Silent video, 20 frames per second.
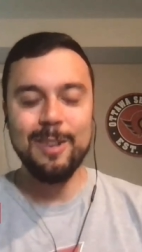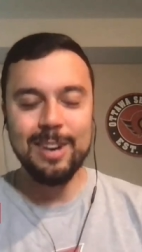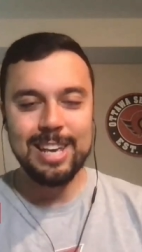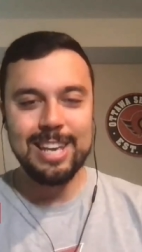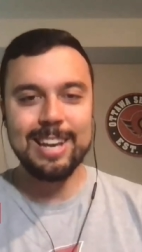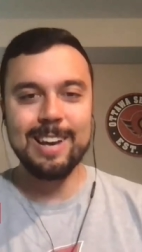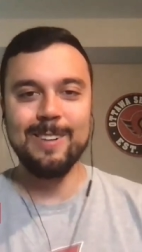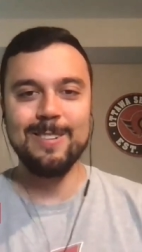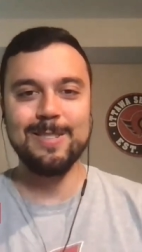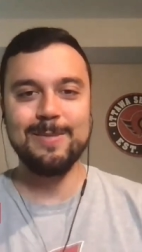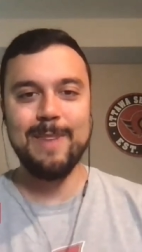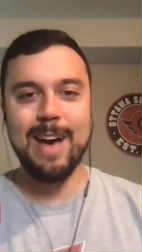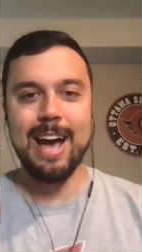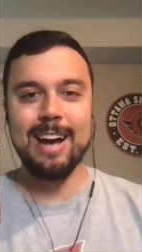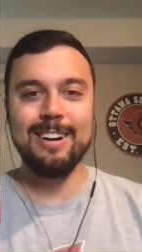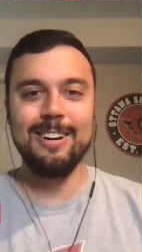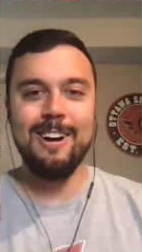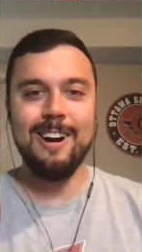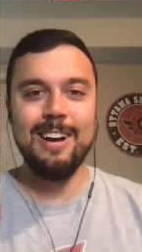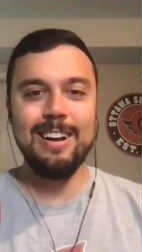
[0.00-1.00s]
He comes
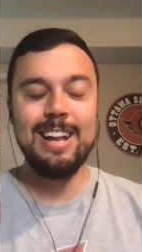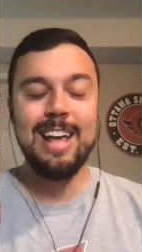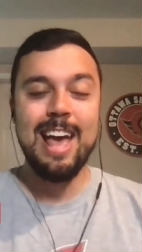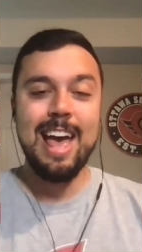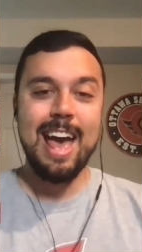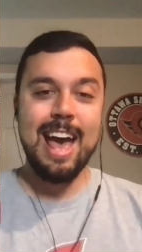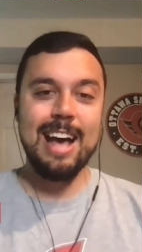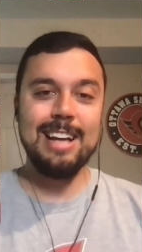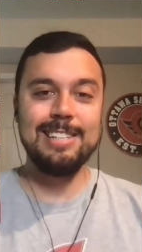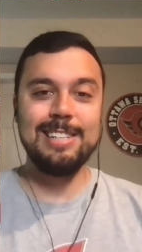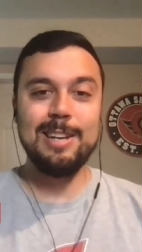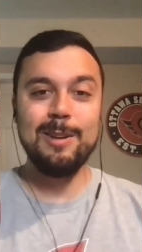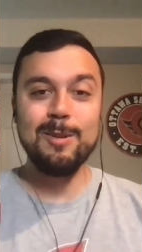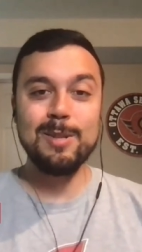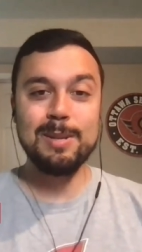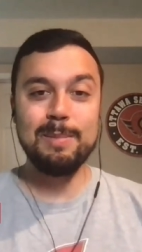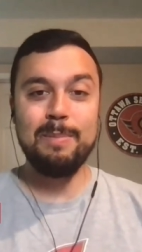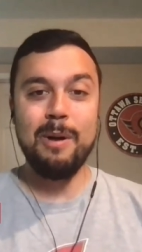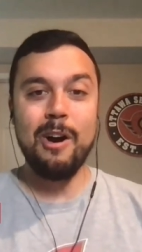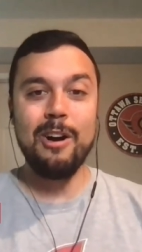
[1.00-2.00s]
back on, as he
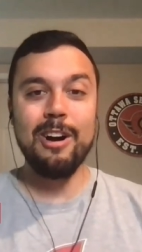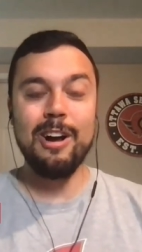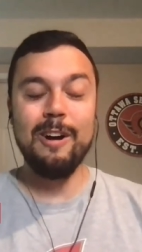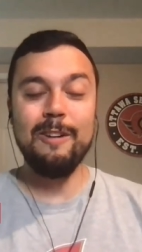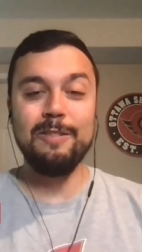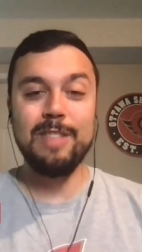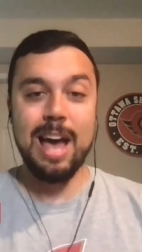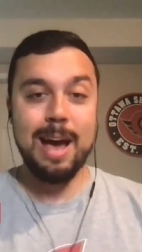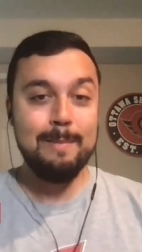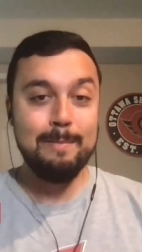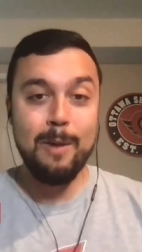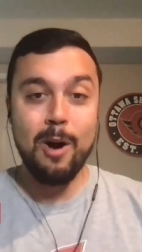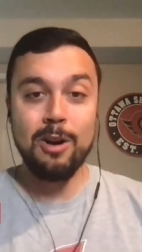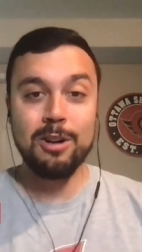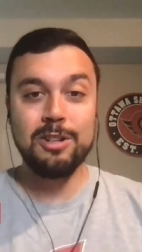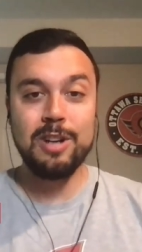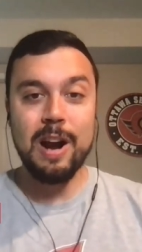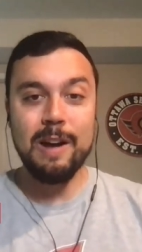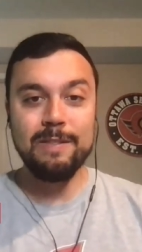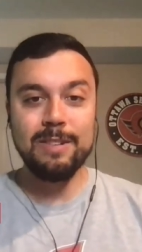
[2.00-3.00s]
was a part of that
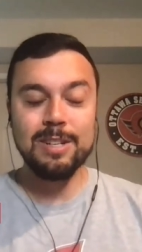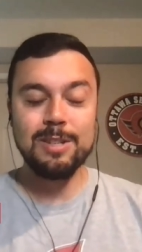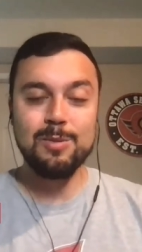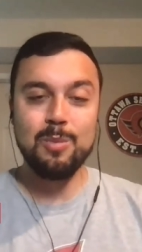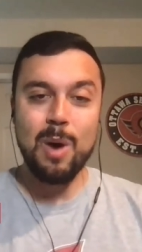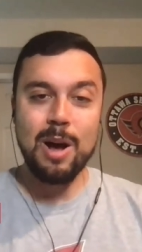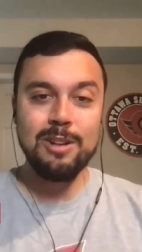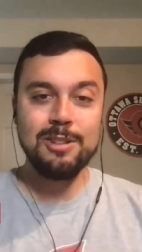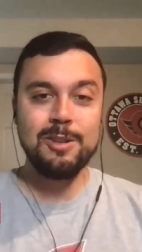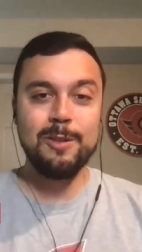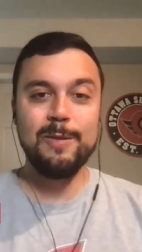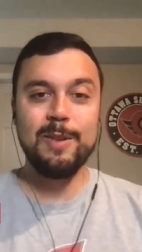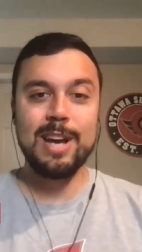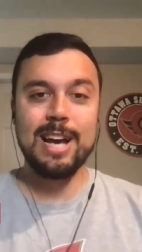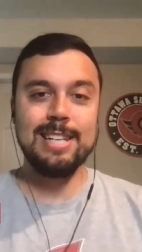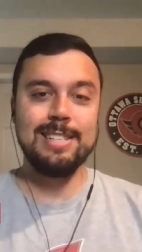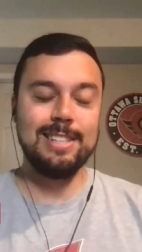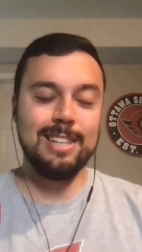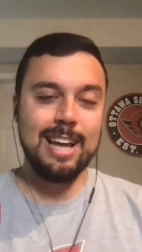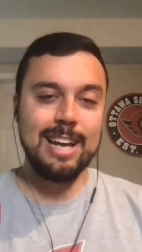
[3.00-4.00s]
mock draft as well. So if you
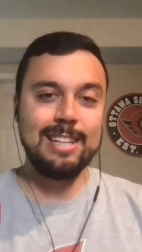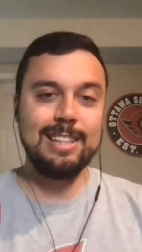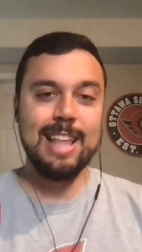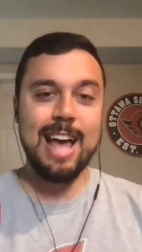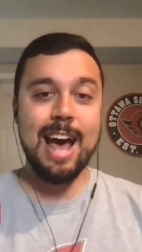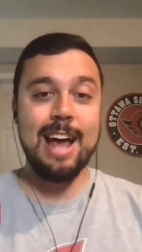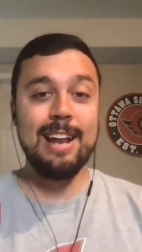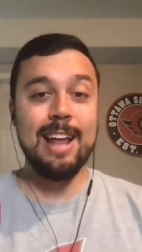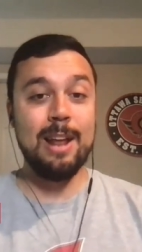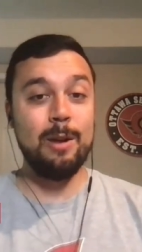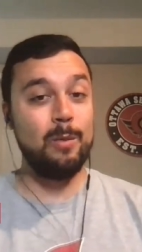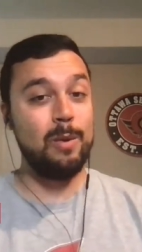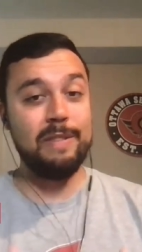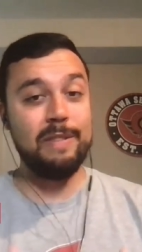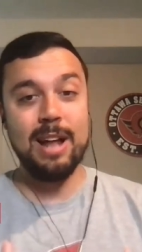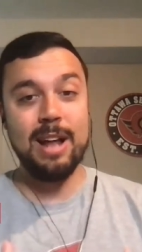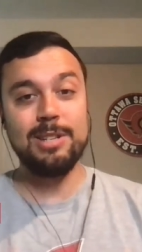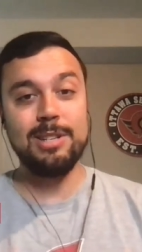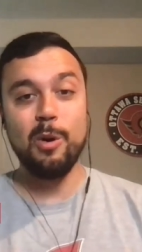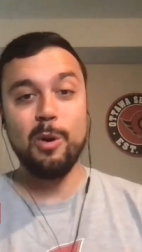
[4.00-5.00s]
guys like that, and we've
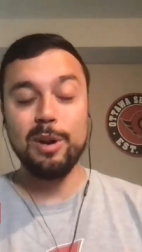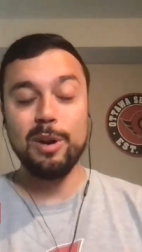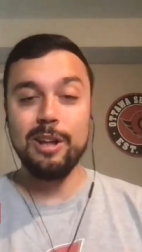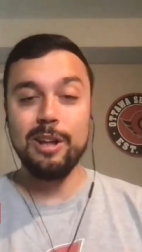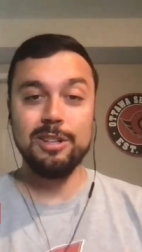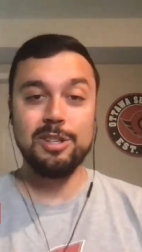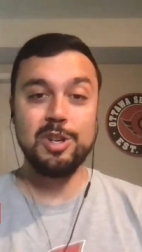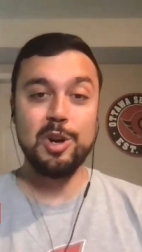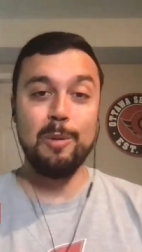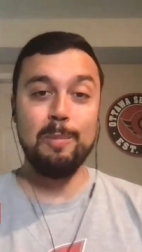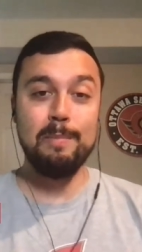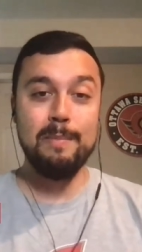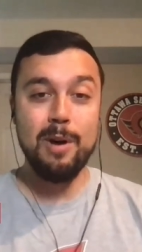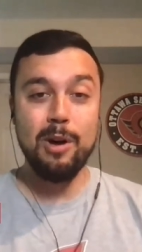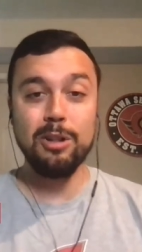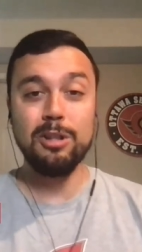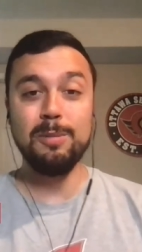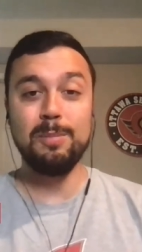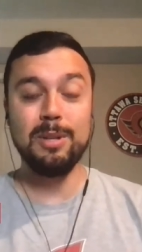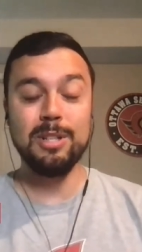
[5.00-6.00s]
had Tony on the show
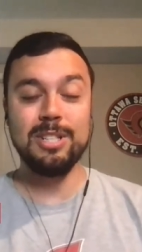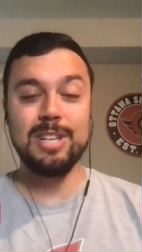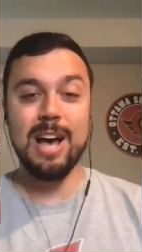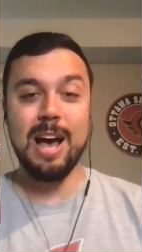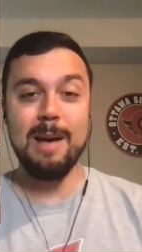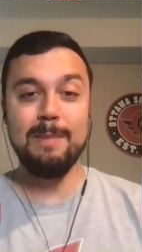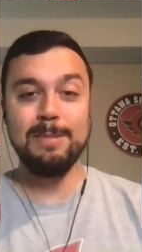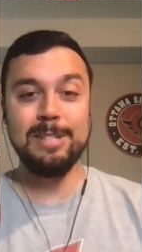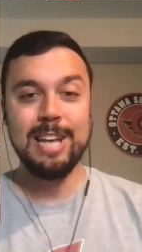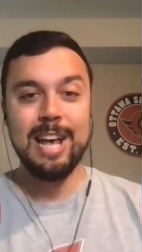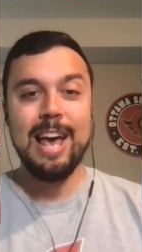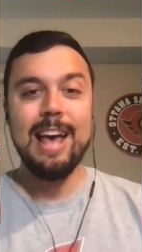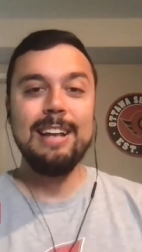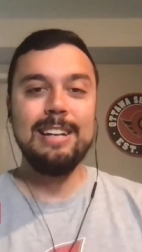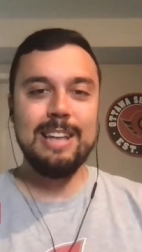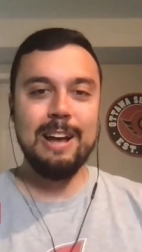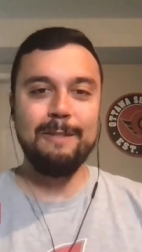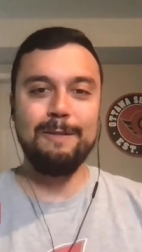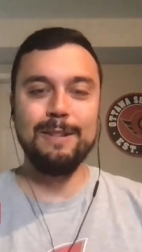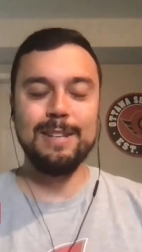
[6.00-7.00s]
multiple times,
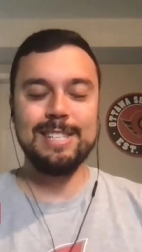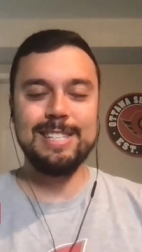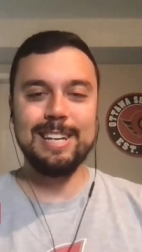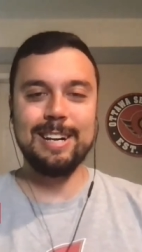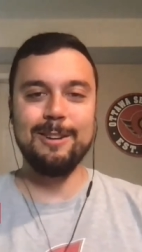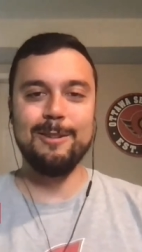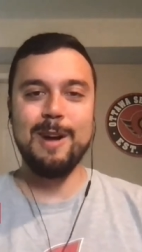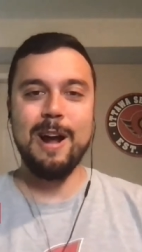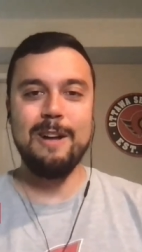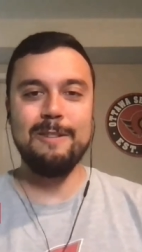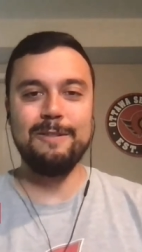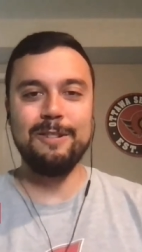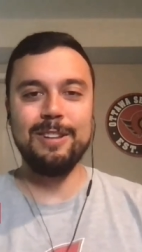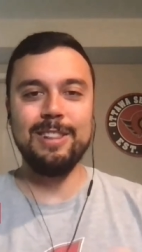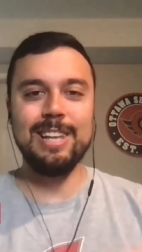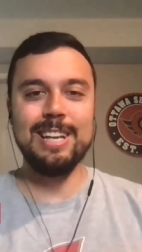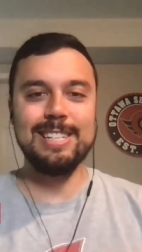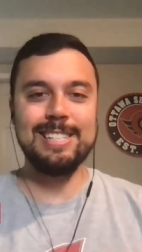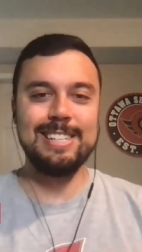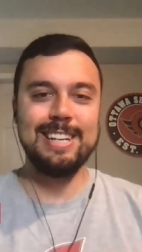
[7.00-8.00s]
definitely stick around for
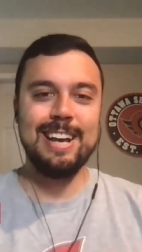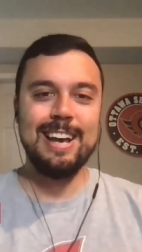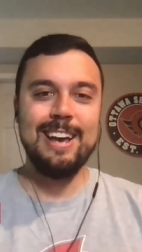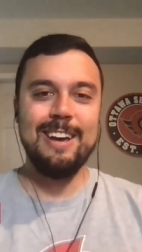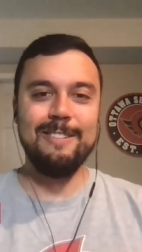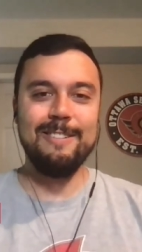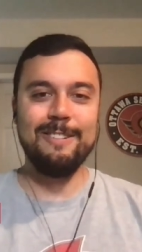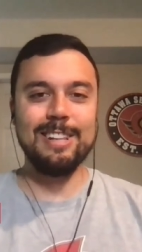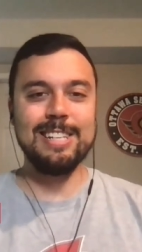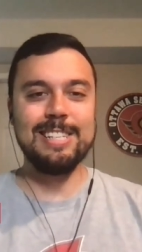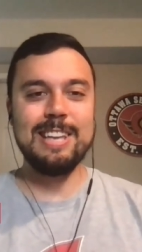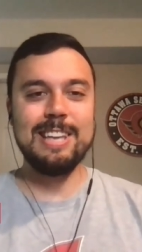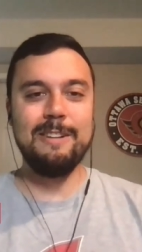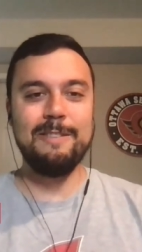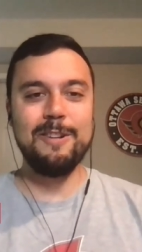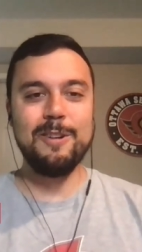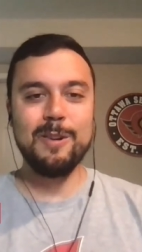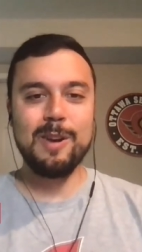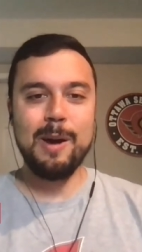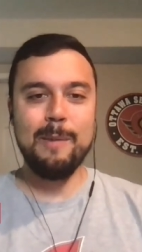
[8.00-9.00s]
this, for this
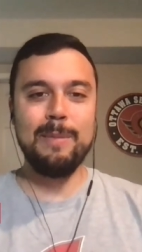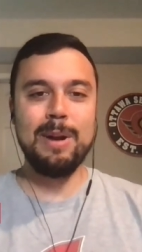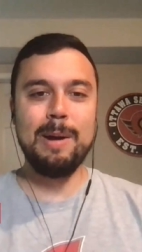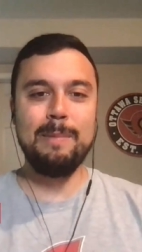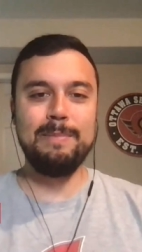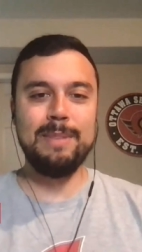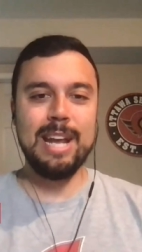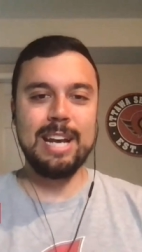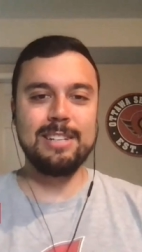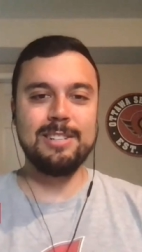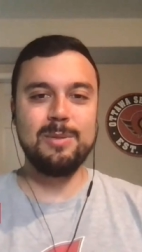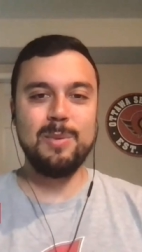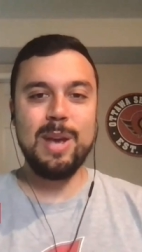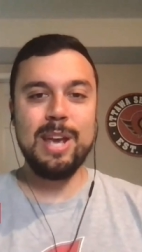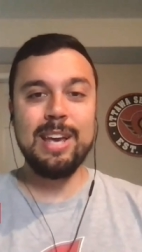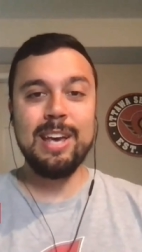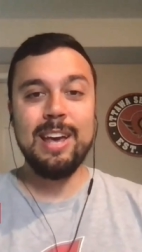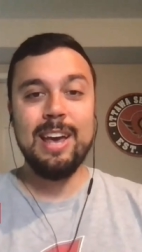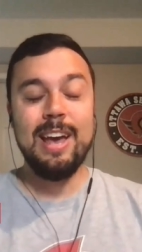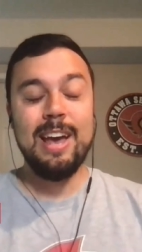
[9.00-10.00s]
interview coming up next
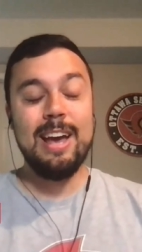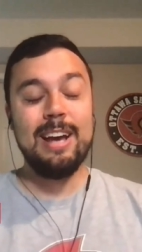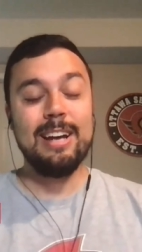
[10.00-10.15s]
week.